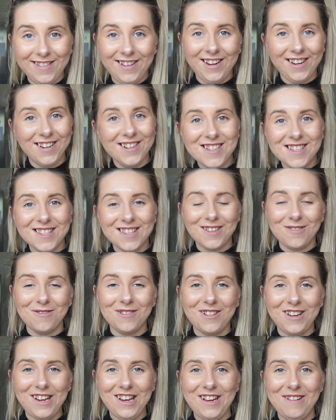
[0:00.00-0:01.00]
things
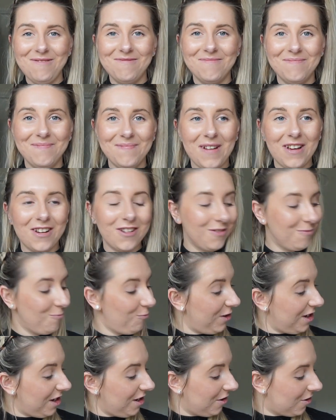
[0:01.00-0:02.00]
that
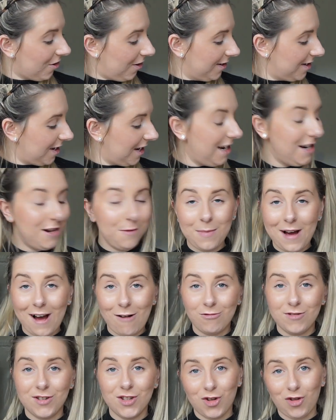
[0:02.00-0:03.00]
we got in
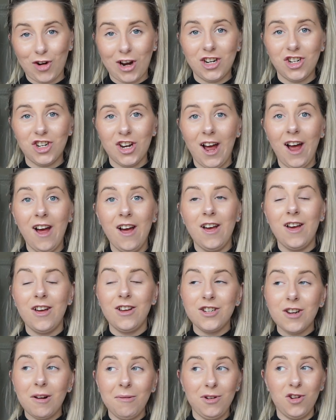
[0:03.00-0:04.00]
Pound Stretcher.
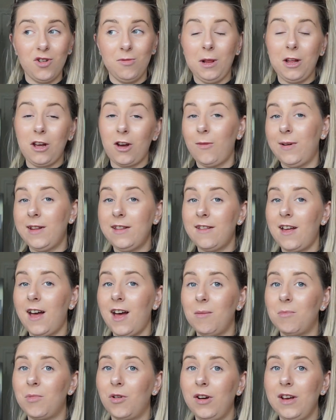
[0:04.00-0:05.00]
Don't normally go in
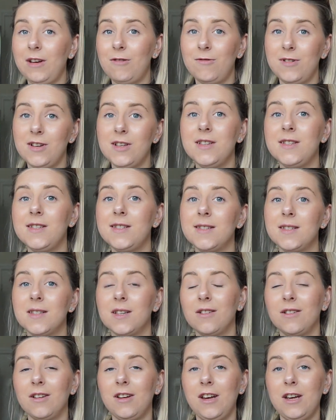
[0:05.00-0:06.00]
there, but it
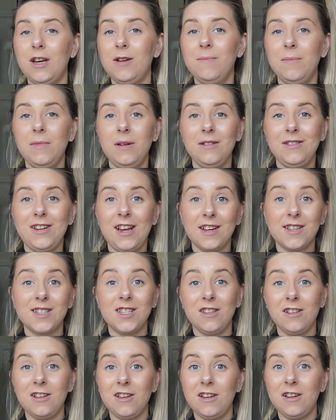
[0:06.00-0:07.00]
was next
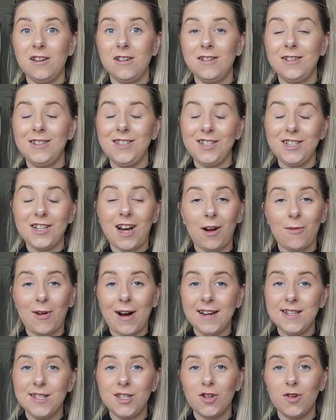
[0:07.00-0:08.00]
to the
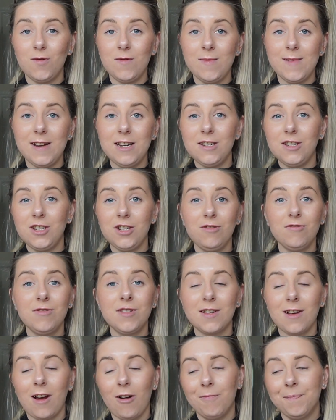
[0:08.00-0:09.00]
DIY store we went to,
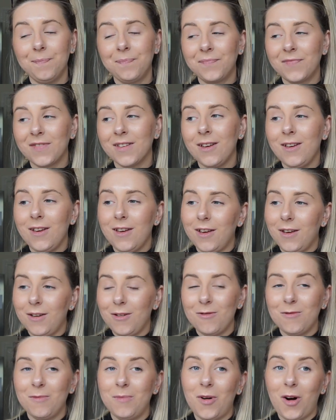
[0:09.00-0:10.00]
so
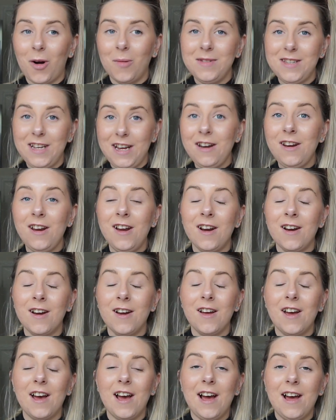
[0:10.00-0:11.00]
popped in.
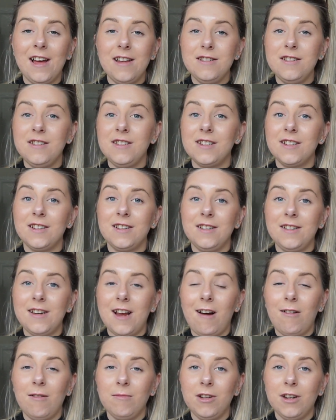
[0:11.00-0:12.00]
And
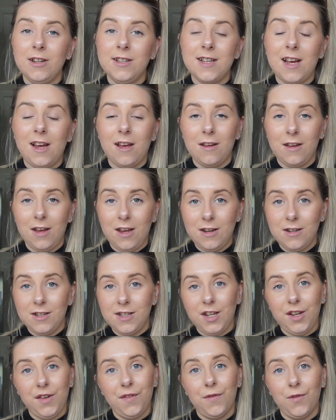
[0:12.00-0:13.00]
now I'm going to take
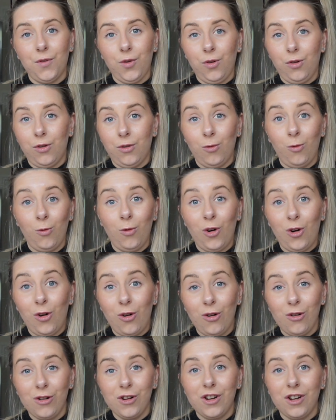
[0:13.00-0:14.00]
Indy for a
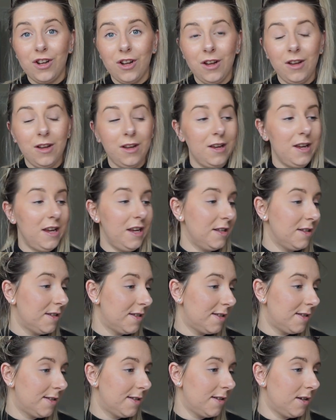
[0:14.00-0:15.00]
walk.
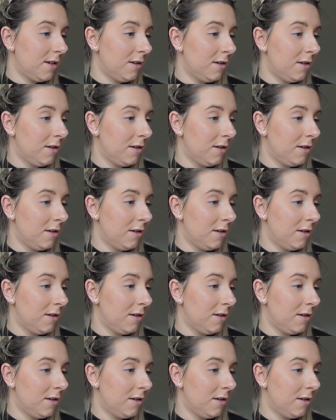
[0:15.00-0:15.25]
It's